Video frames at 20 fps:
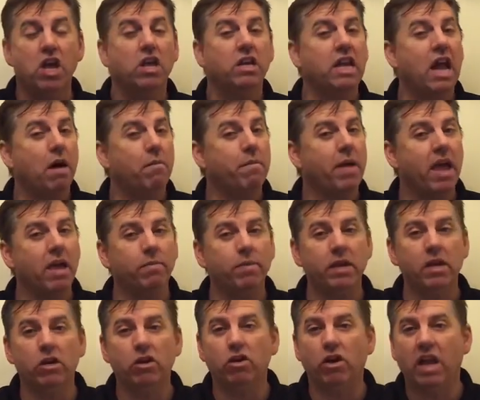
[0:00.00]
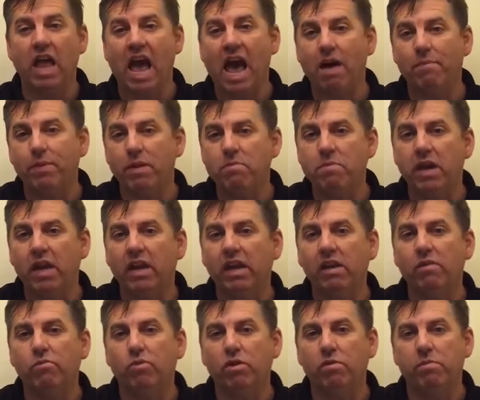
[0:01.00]
Now, maybe a good happy
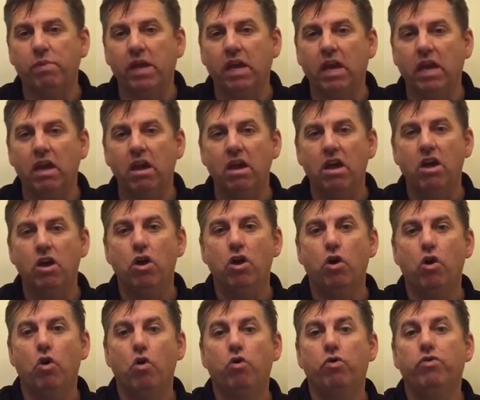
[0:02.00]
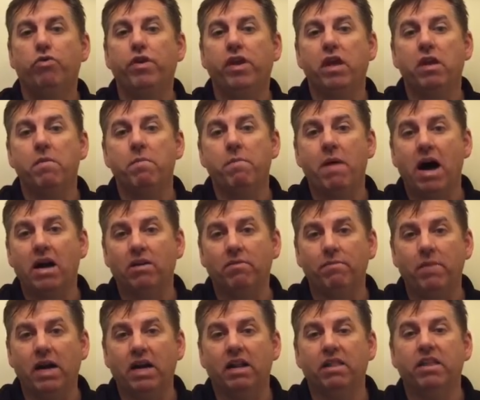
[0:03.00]
medium would be the amount of
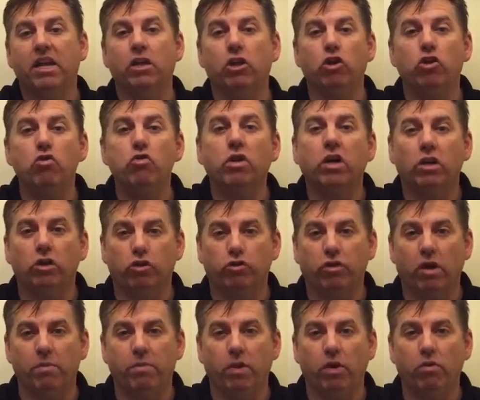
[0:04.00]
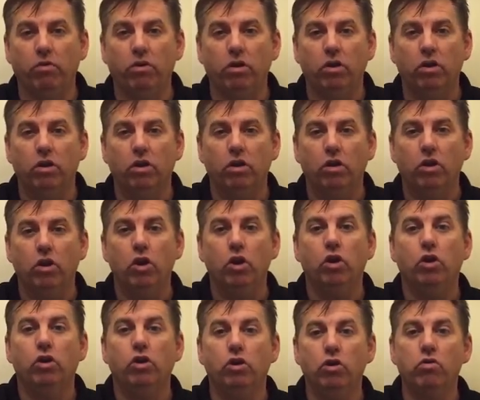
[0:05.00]
money that you contribute,
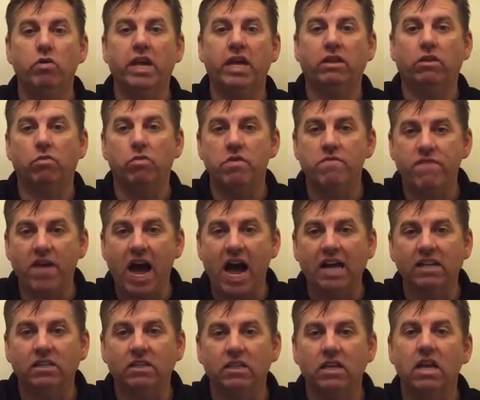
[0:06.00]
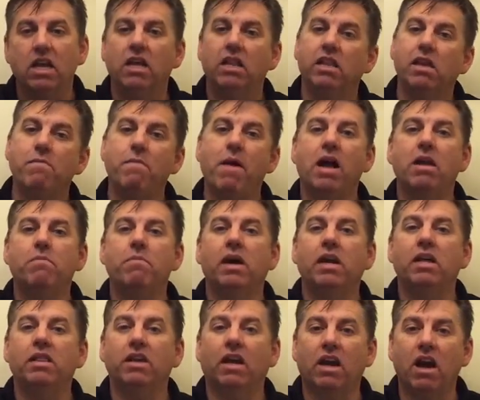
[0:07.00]
you get to invest. The amount of
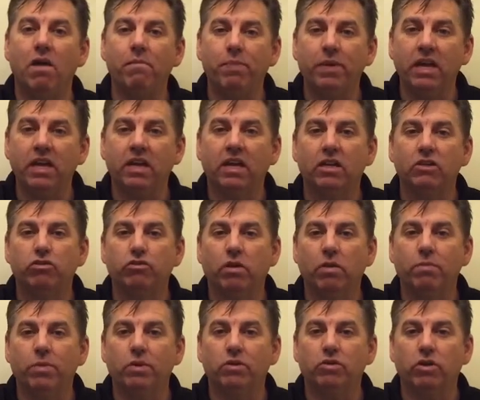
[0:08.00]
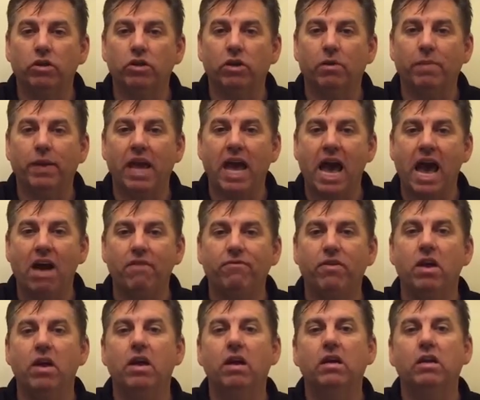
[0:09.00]
money the company contributes on your behalf
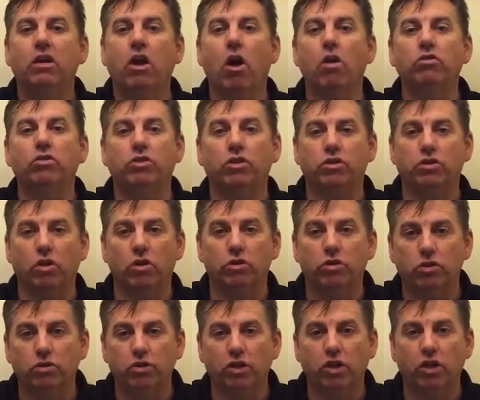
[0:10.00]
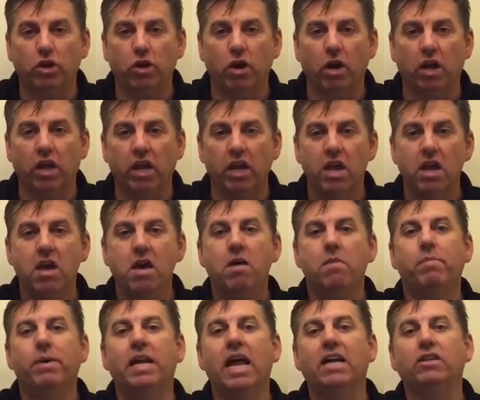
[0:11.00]
goes to Social Security.
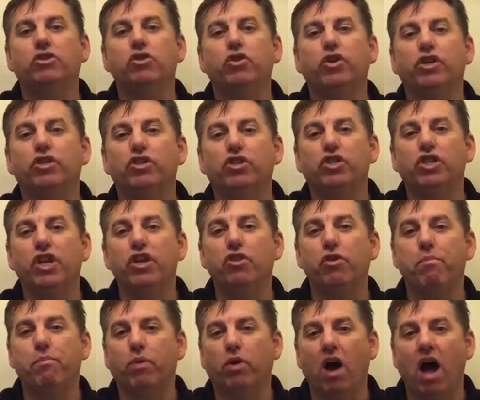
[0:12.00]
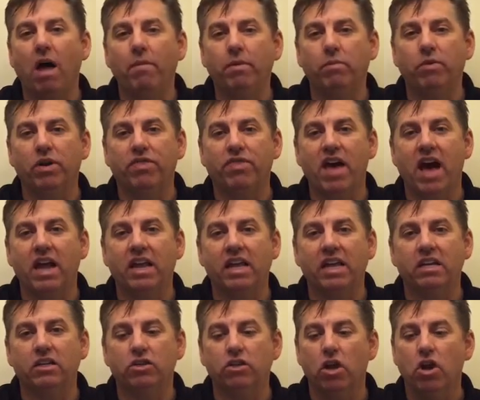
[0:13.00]
But as you can see, the problem with that
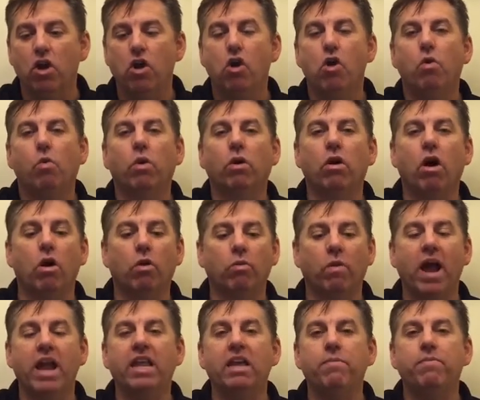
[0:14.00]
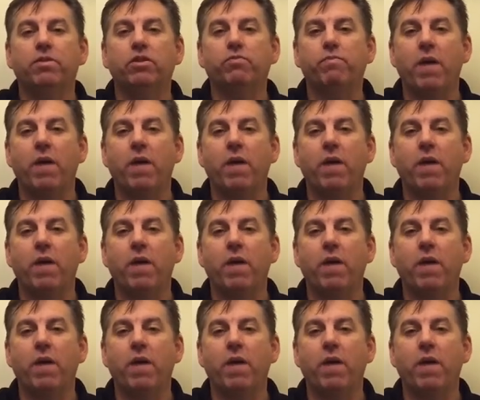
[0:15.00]
is we're already